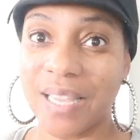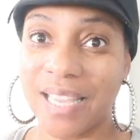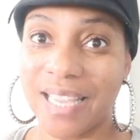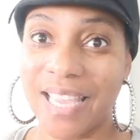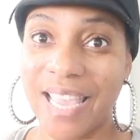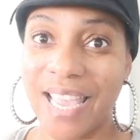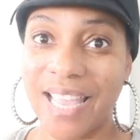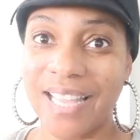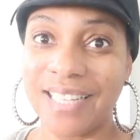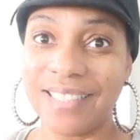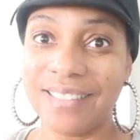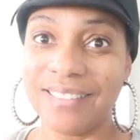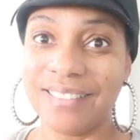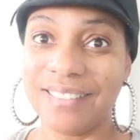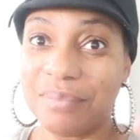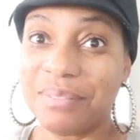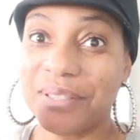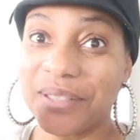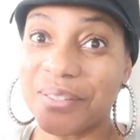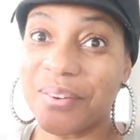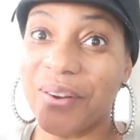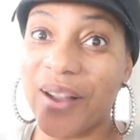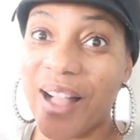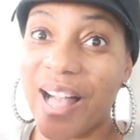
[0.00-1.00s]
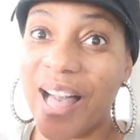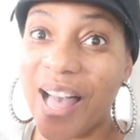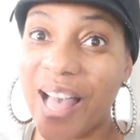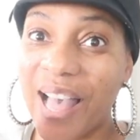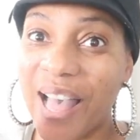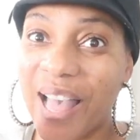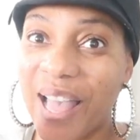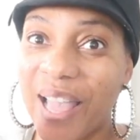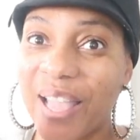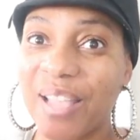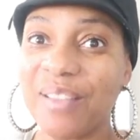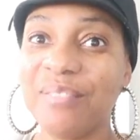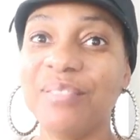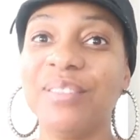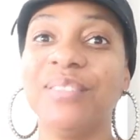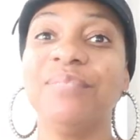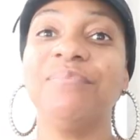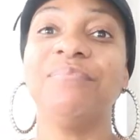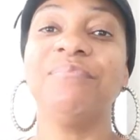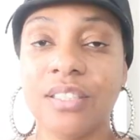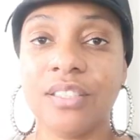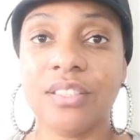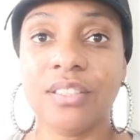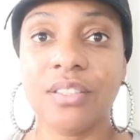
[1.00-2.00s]
Again, subscribe.
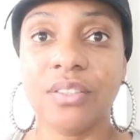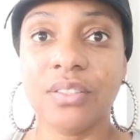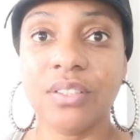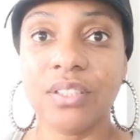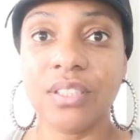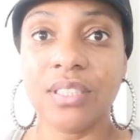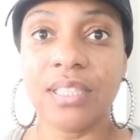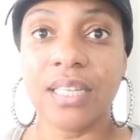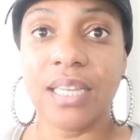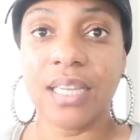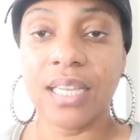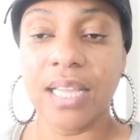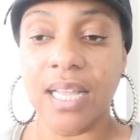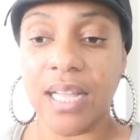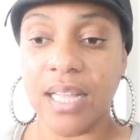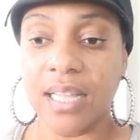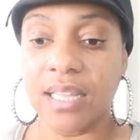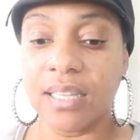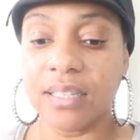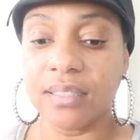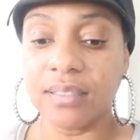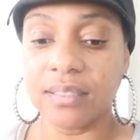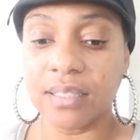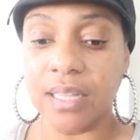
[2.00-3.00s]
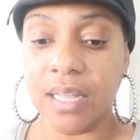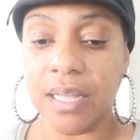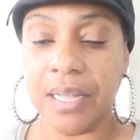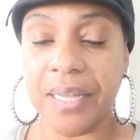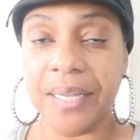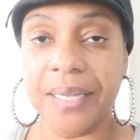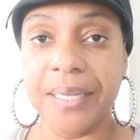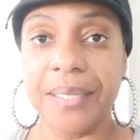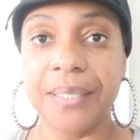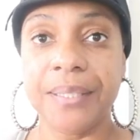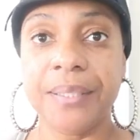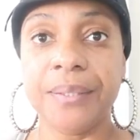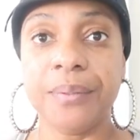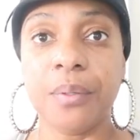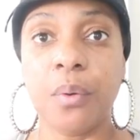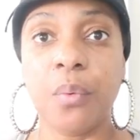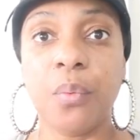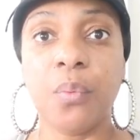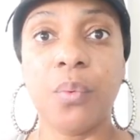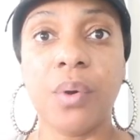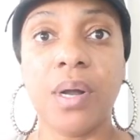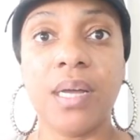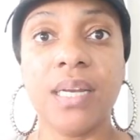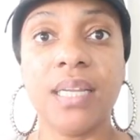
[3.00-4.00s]
So today guys, I
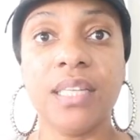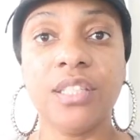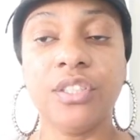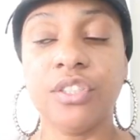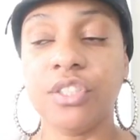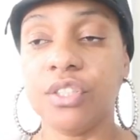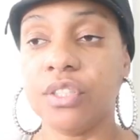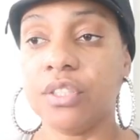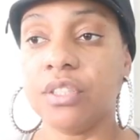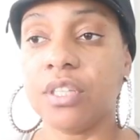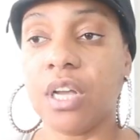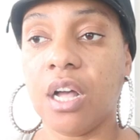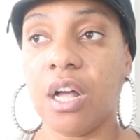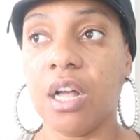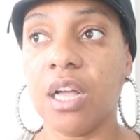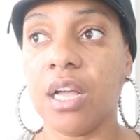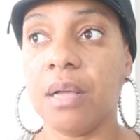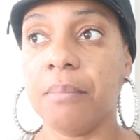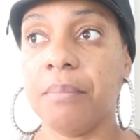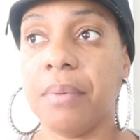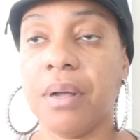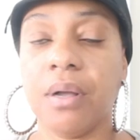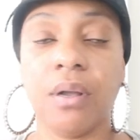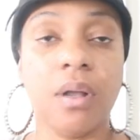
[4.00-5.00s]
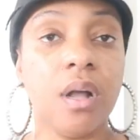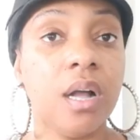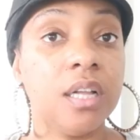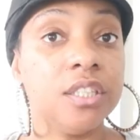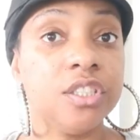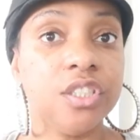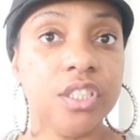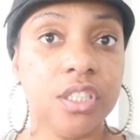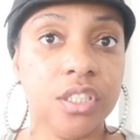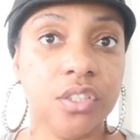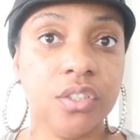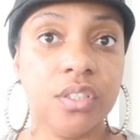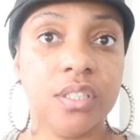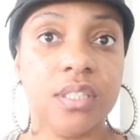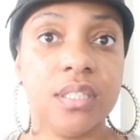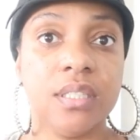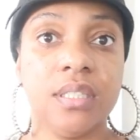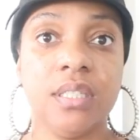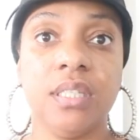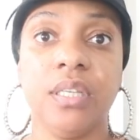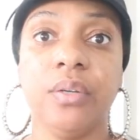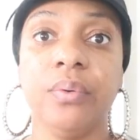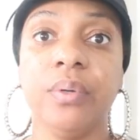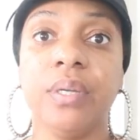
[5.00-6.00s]
wanted to talk about, continue the
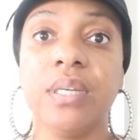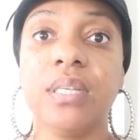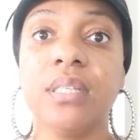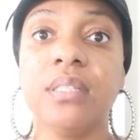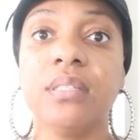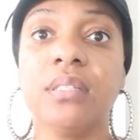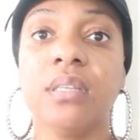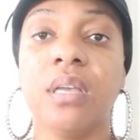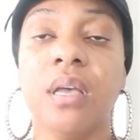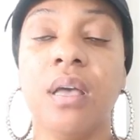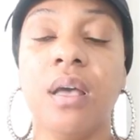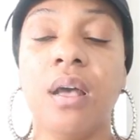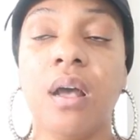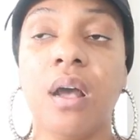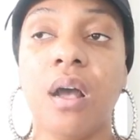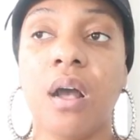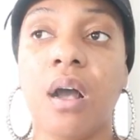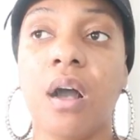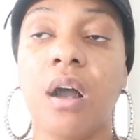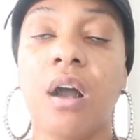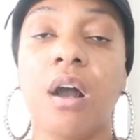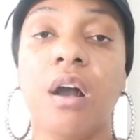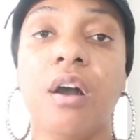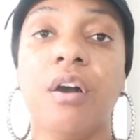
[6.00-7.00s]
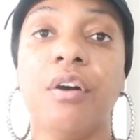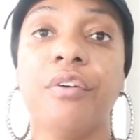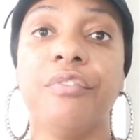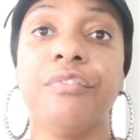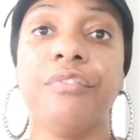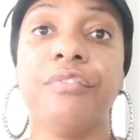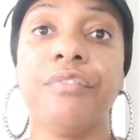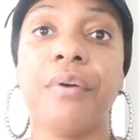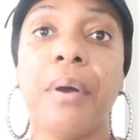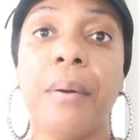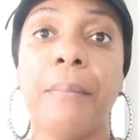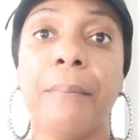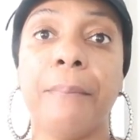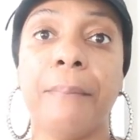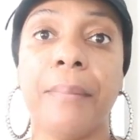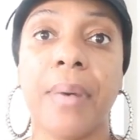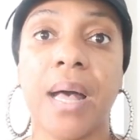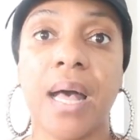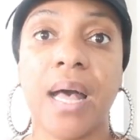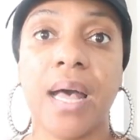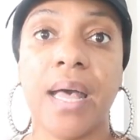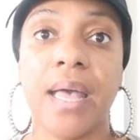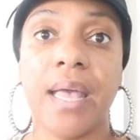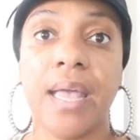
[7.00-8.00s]
series of
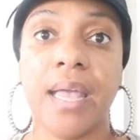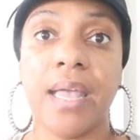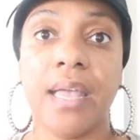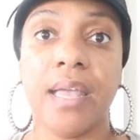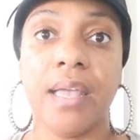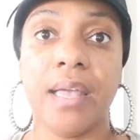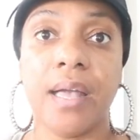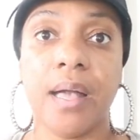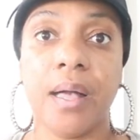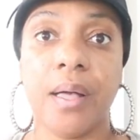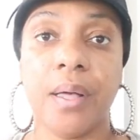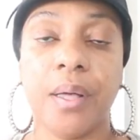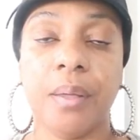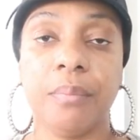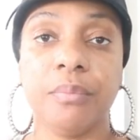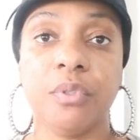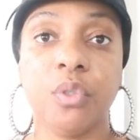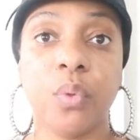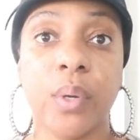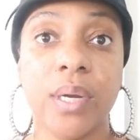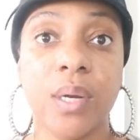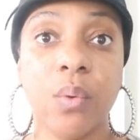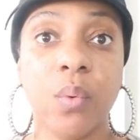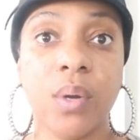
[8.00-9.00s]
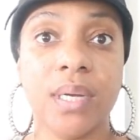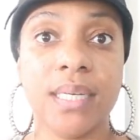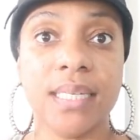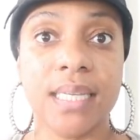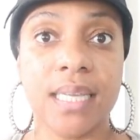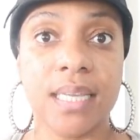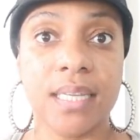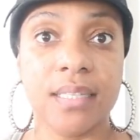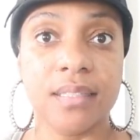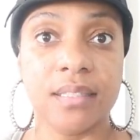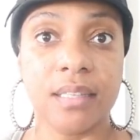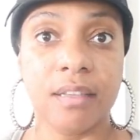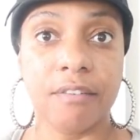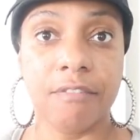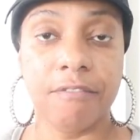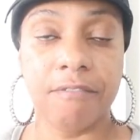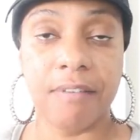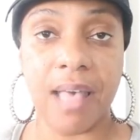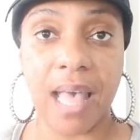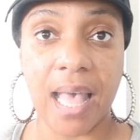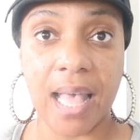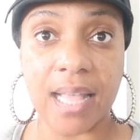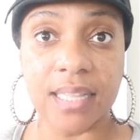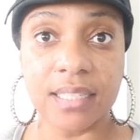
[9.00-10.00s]
my 21 days of
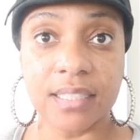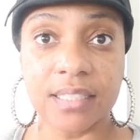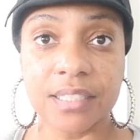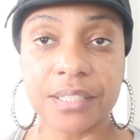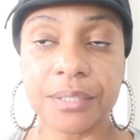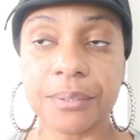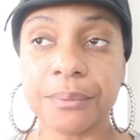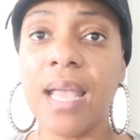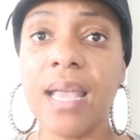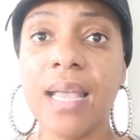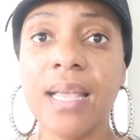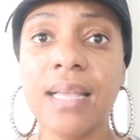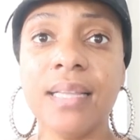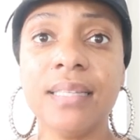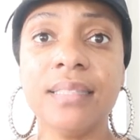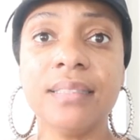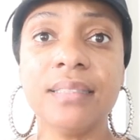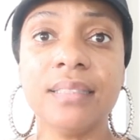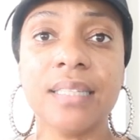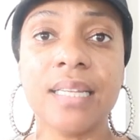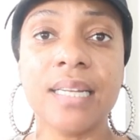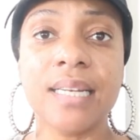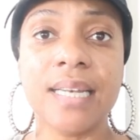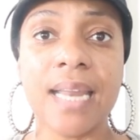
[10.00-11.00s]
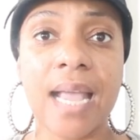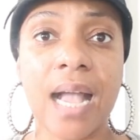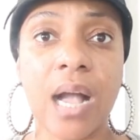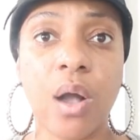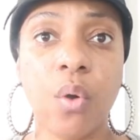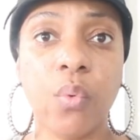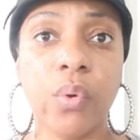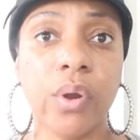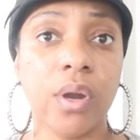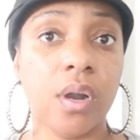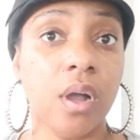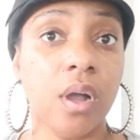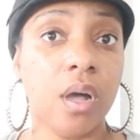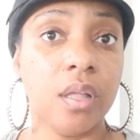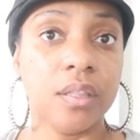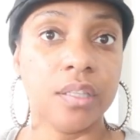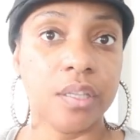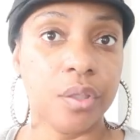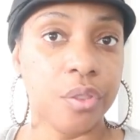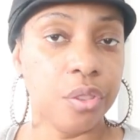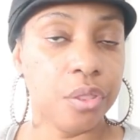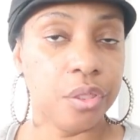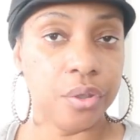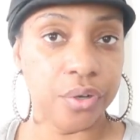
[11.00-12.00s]
fast, and now we're on
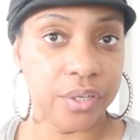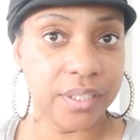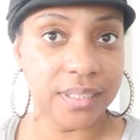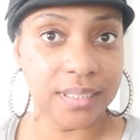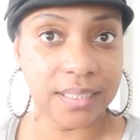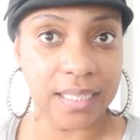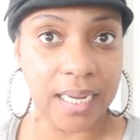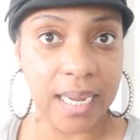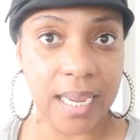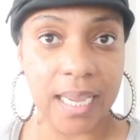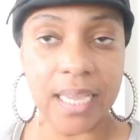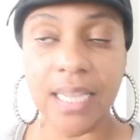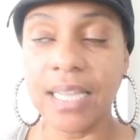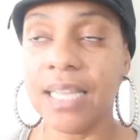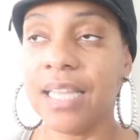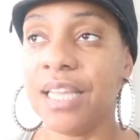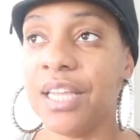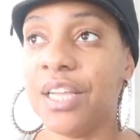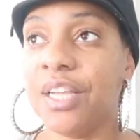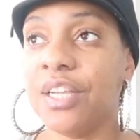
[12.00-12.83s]
the third day.